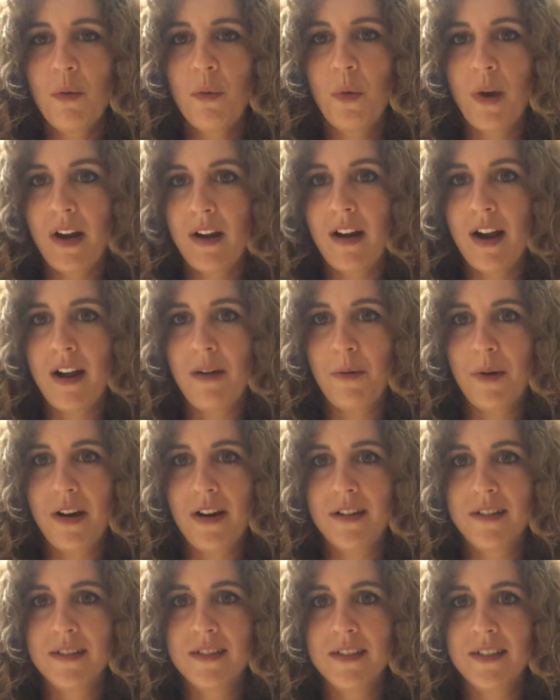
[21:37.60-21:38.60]
where I
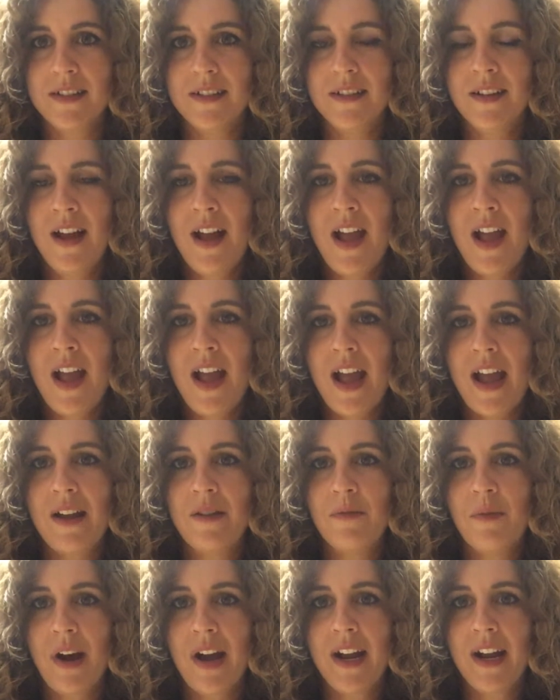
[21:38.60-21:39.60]
was and
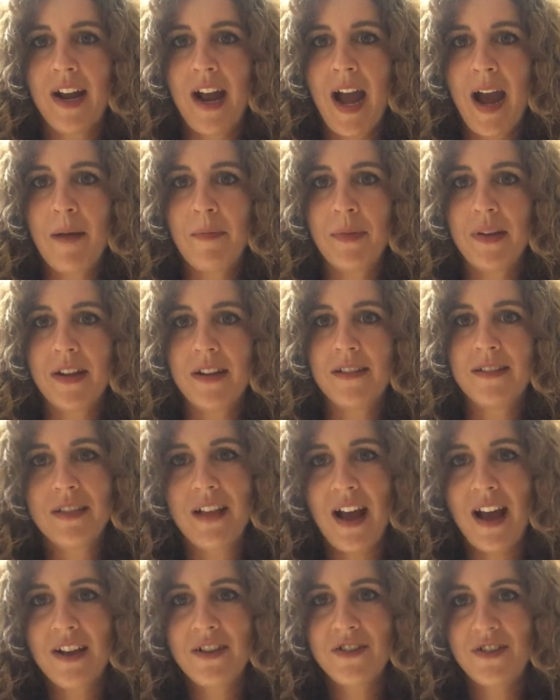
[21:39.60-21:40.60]
why it happened.
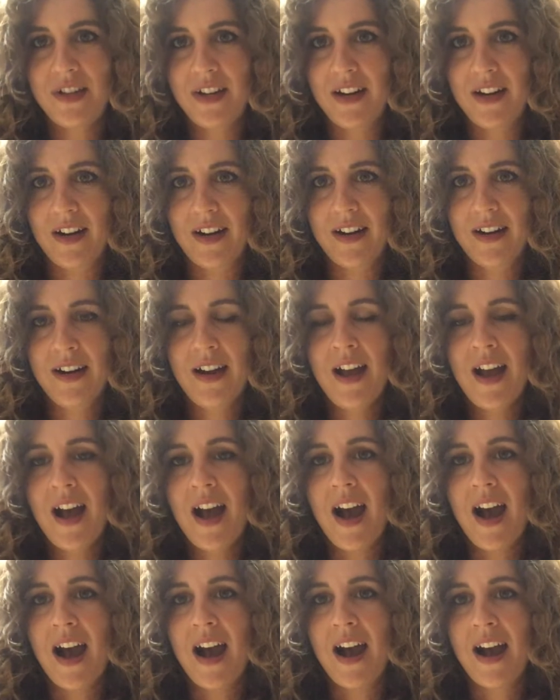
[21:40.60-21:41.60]
Last year,
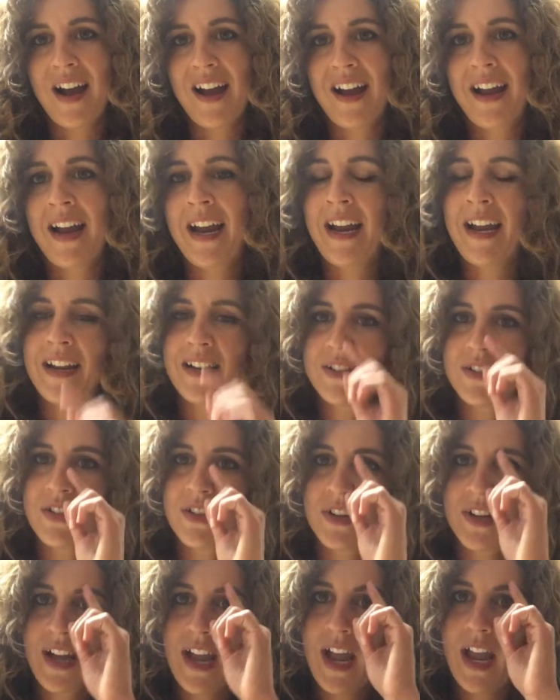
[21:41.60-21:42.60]
I
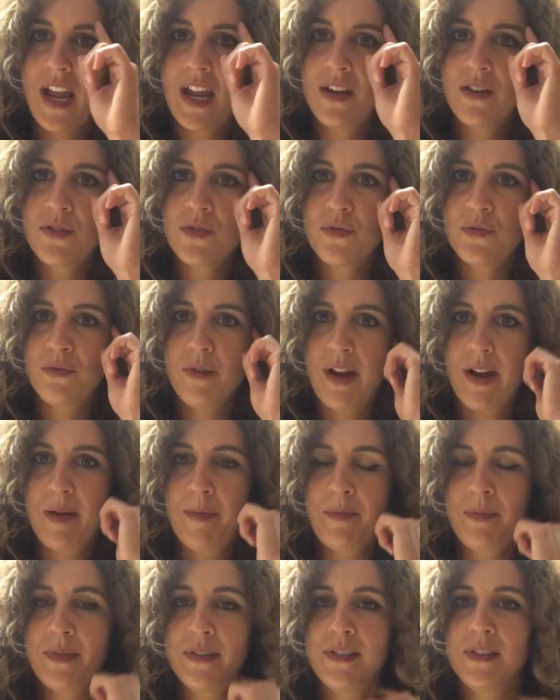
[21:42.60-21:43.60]
took a
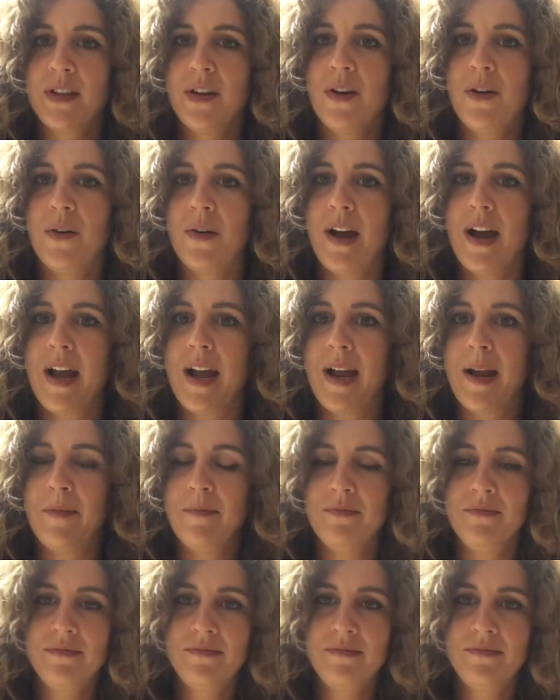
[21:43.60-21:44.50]
trip. So I